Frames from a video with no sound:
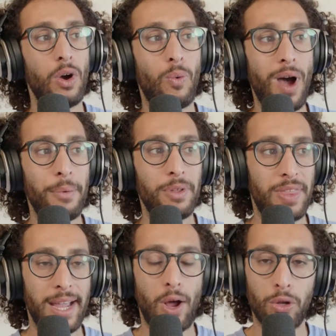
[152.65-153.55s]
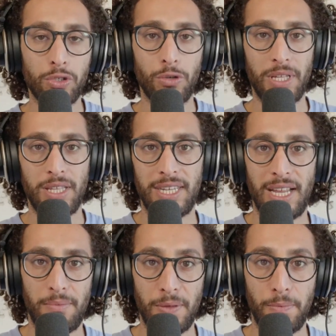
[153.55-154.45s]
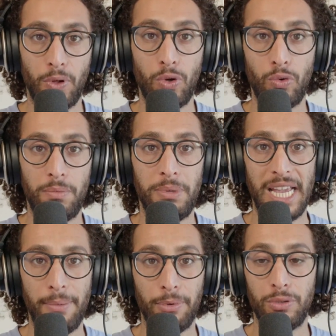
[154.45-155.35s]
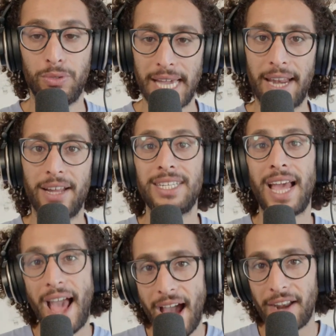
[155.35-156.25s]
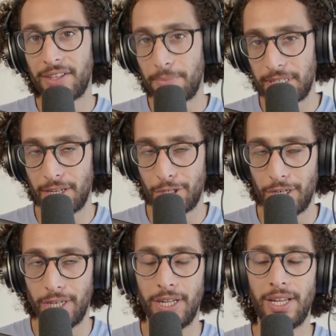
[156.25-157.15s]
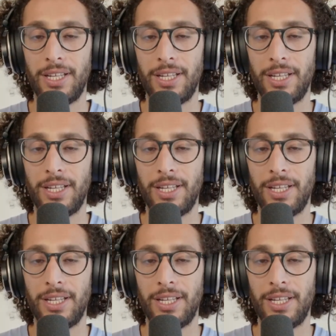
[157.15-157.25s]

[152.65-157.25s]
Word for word: why would they also be the same people who would be able to get us out of the position